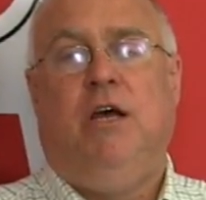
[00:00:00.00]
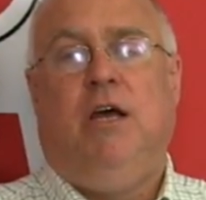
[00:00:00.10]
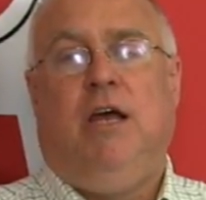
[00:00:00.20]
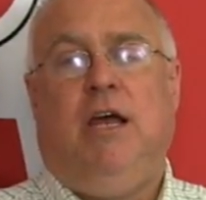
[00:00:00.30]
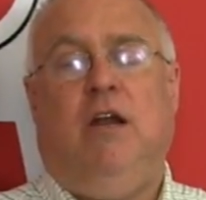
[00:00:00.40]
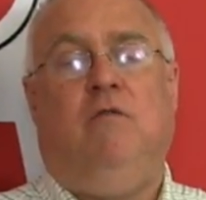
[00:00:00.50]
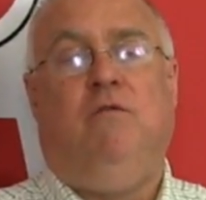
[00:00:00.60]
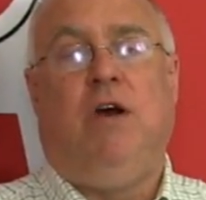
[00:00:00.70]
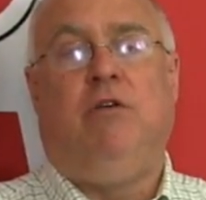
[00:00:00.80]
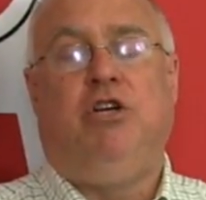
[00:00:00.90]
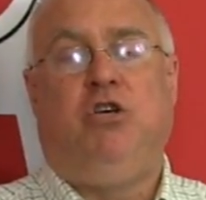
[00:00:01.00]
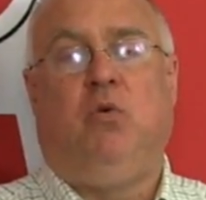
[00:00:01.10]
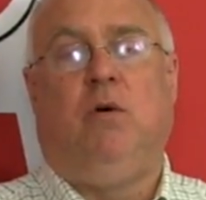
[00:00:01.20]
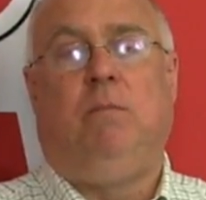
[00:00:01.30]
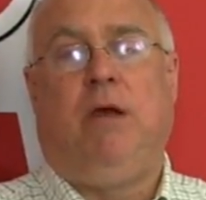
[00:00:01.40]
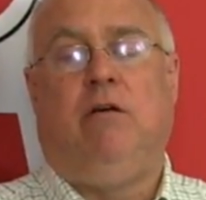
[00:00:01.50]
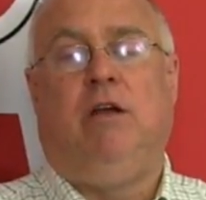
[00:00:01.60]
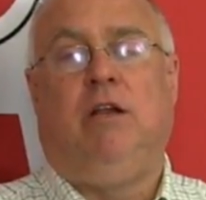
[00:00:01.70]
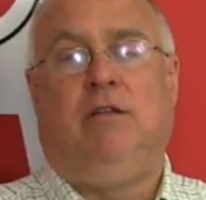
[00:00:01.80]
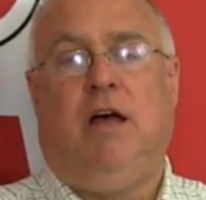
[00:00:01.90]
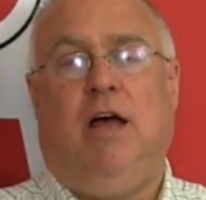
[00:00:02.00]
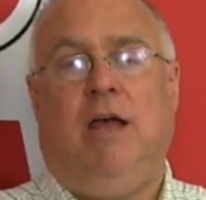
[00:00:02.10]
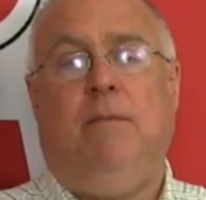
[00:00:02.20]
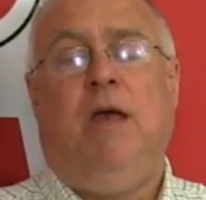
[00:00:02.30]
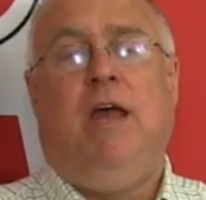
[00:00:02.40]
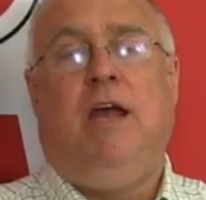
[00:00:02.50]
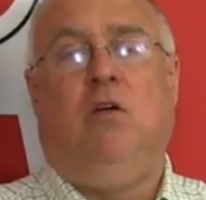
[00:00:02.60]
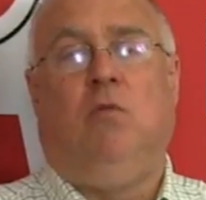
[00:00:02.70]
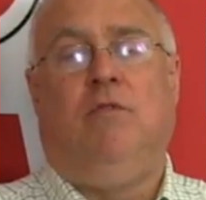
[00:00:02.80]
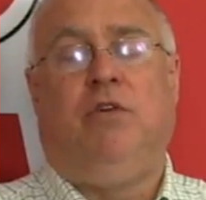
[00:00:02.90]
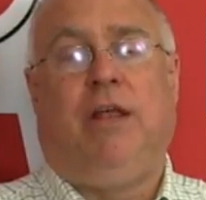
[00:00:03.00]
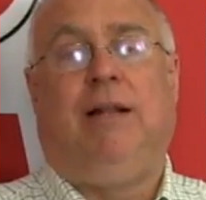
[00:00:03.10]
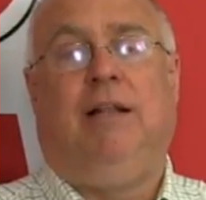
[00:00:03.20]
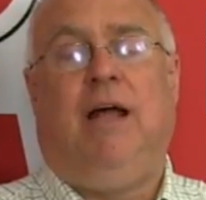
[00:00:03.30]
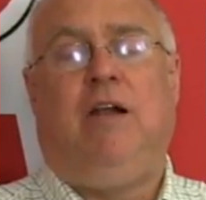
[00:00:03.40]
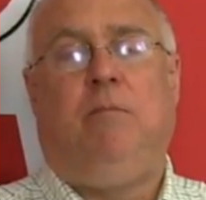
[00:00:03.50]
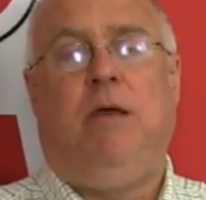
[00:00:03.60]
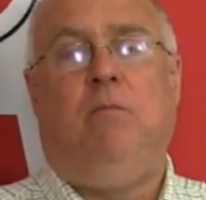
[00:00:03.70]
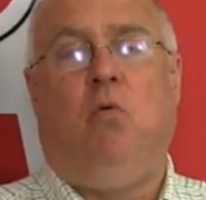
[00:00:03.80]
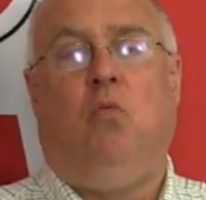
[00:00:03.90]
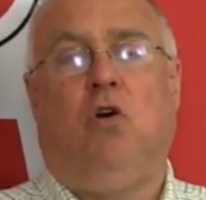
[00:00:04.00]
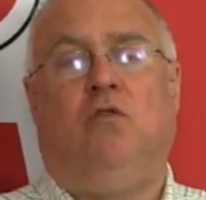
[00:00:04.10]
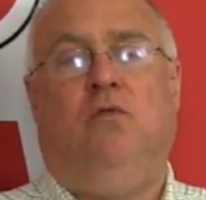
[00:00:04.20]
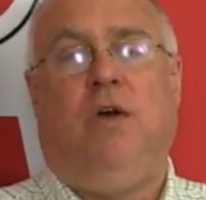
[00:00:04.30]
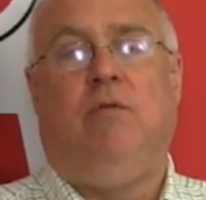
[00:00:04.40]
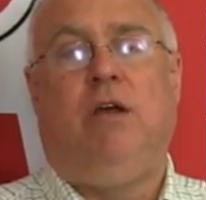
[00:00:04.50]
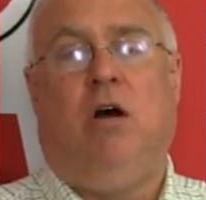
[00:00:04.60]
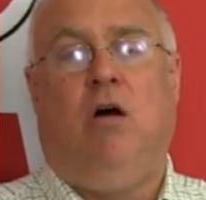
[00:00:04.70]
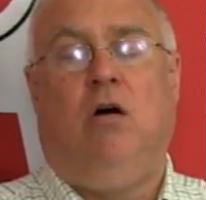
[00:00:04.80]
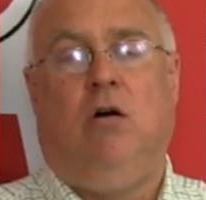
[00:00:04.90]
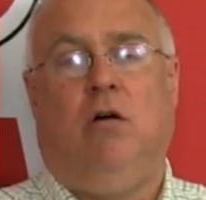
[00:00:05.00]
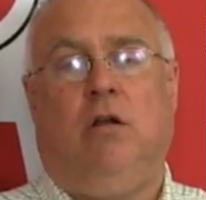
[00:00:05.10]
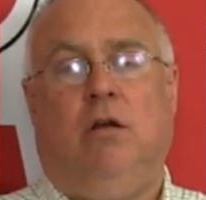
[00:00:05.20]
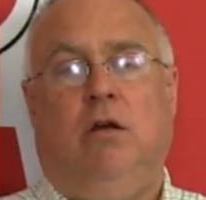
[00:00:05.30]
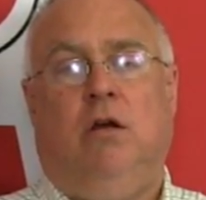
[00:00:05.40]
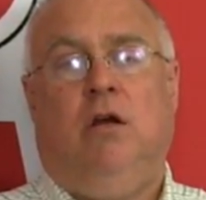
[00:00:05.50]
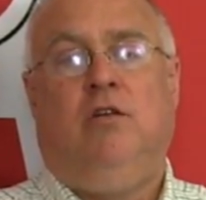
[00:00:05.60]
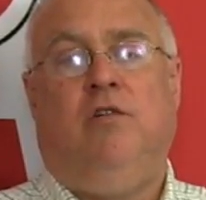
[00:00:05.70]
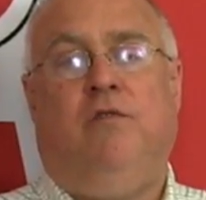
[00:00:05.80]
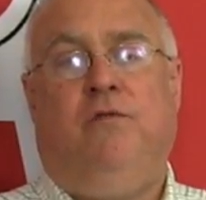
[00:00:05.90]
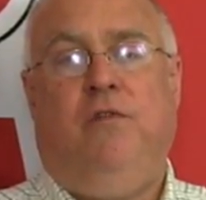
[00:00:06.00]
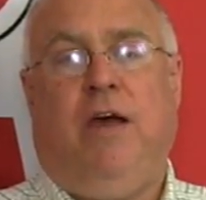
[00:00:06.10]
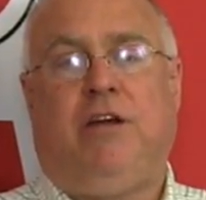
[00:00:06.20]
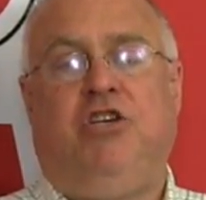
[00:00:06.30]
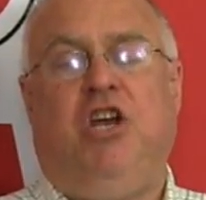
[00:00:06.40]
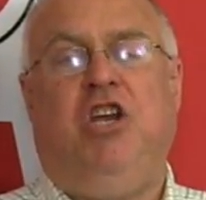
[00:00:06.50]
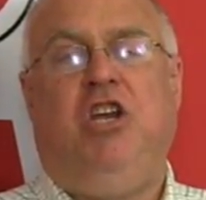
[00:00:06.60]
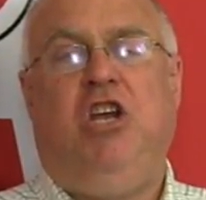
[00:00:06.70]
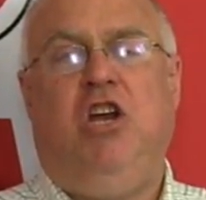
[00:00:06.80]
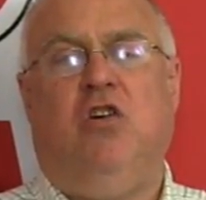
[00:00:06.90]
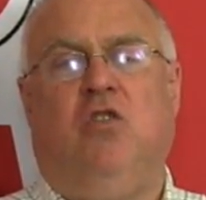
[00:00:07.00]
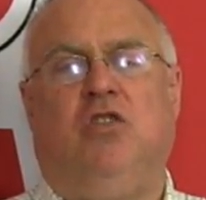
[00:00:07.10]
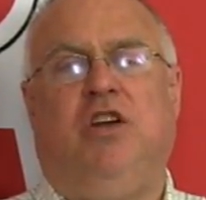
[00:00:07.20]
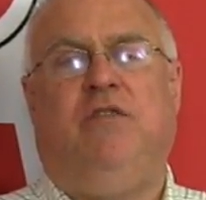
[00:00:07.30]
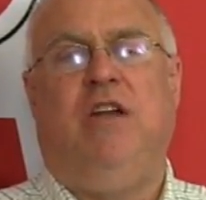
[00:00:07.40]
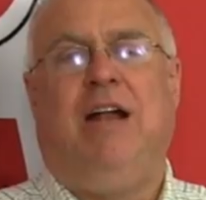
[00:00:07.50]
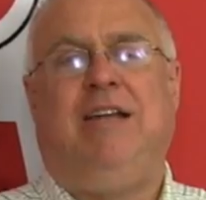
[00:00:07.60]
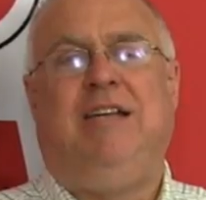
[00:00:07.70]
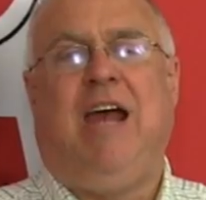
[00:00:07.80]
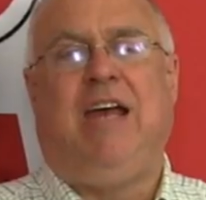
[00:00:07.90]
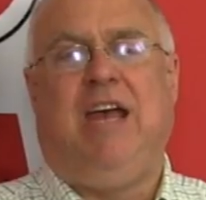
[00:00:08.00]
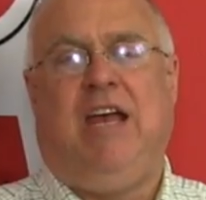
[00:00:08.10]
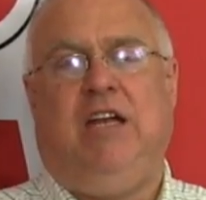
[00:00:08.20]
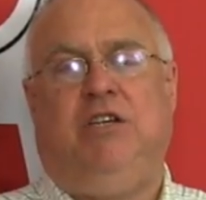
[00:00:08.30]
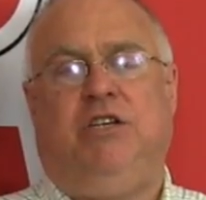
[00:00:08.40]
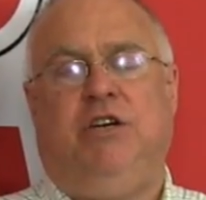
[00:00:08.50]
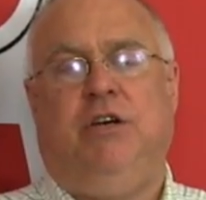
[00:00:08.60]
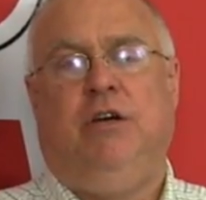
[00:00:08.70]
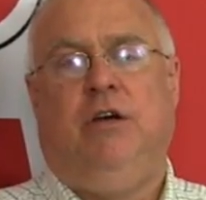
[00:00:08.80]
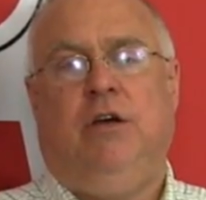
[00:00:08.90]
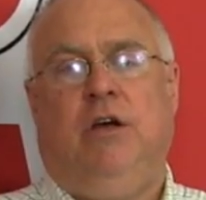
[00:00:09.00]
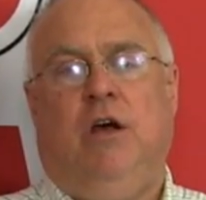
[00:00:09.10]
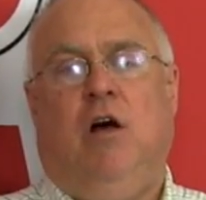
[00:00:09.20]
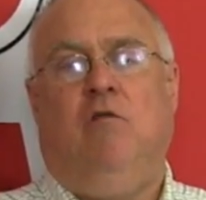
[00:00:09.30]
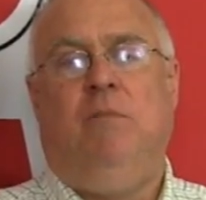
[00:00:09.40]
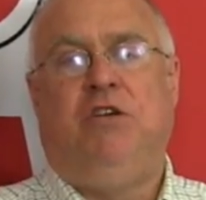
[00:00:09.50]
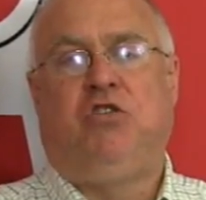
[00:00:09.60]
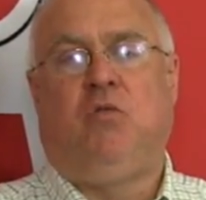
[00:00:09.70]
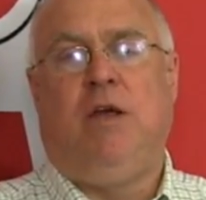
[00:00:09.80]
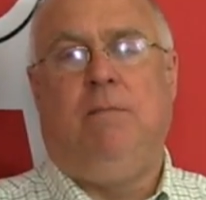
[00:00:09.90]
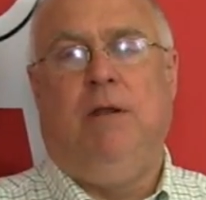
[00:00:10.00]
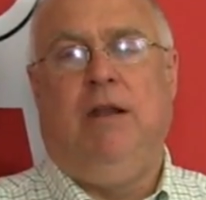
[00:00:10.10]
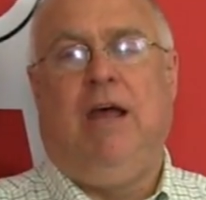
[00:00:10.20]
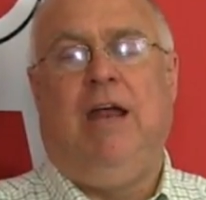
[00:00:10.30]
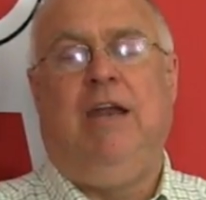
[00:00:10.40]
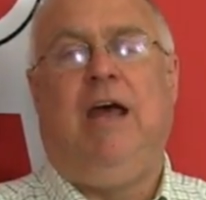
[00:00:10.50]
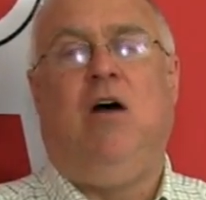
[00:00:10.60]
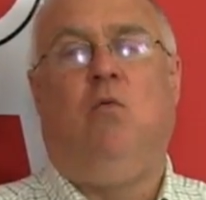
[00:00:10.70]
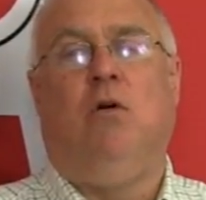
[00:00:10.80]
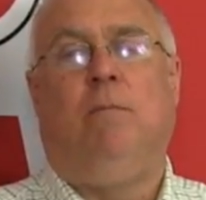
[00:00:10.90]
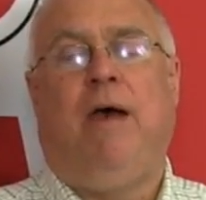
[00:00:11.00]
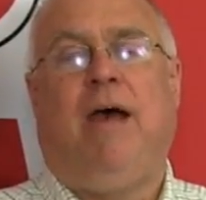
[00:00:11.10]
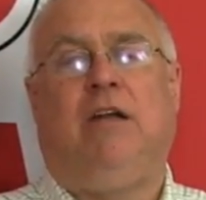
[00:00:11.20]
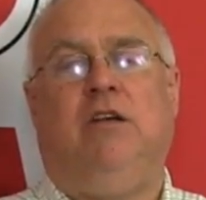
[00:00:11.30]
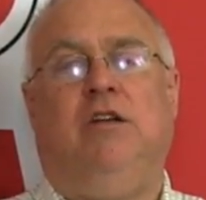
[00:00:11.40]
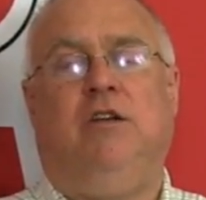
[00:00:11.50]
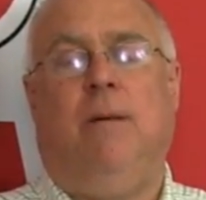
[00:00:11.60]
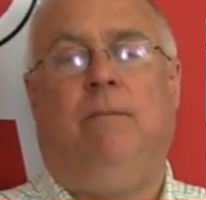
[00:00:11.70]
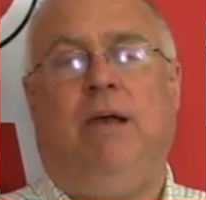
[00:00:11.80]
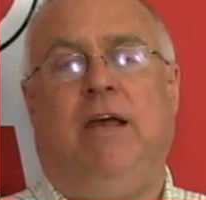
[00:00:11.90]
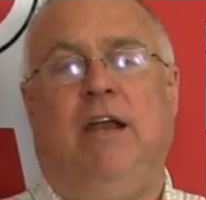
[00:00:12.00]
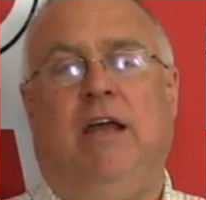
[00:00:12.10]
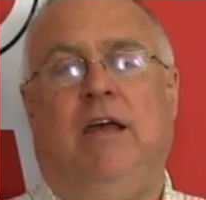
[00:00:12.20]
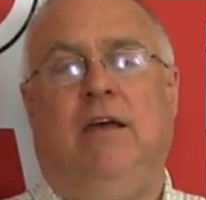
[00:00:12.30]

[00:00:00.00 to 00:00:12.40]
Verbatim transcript: in a very short period of time in a river that a lot of people worked very hard to fix years, if not decades, of mistreatment. And now we're back to dumping in it